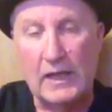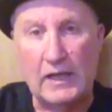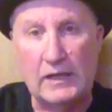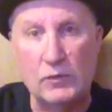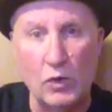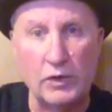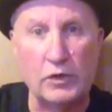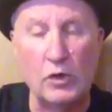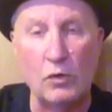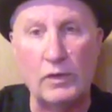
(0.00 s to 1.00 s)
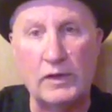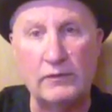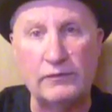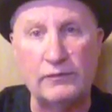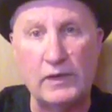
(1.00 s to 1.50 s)
And he wanted to know
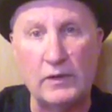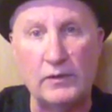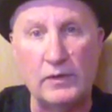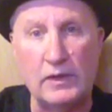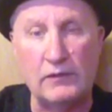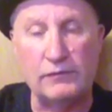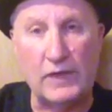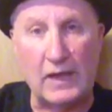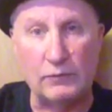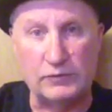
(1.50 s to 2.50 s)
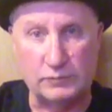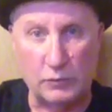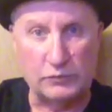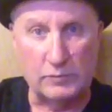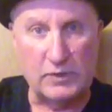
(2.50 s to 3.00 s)
if that was
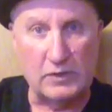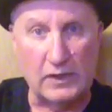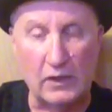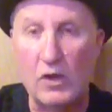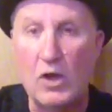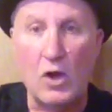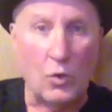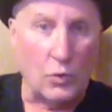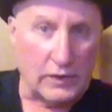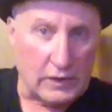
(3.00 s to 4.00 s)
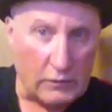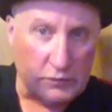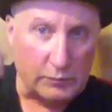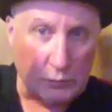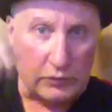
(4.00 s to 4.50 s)
supposed to be there, or whether he
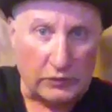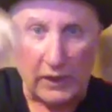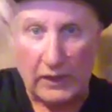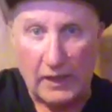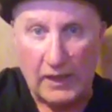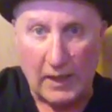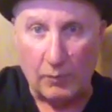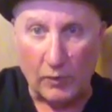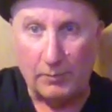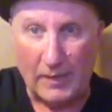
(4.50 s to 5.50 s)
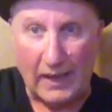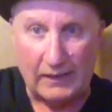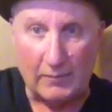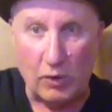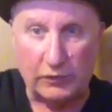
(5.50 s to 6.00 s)
was supposed to take a hammer and
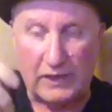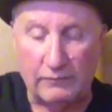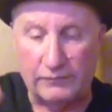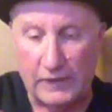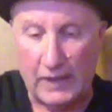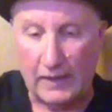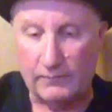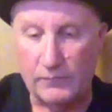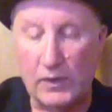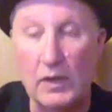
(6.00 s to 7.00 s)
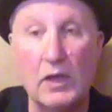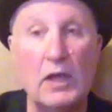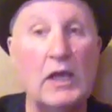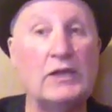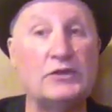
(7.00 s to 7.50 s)
bang them all down flat.
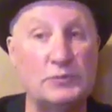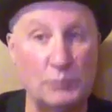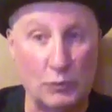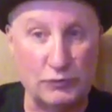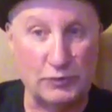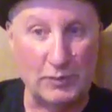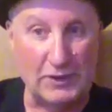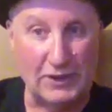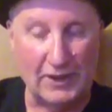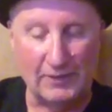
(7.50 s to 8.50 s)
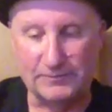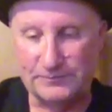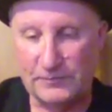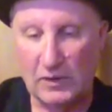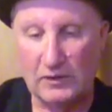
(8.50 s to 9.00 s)
It's supposed to be there.
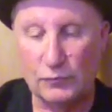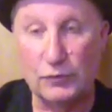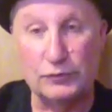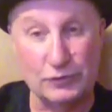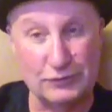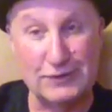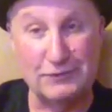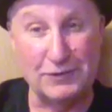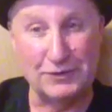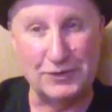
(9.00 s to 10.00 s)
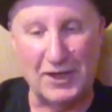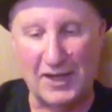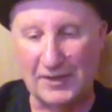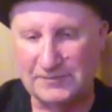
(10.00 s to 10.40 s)
We'll just leave it at that.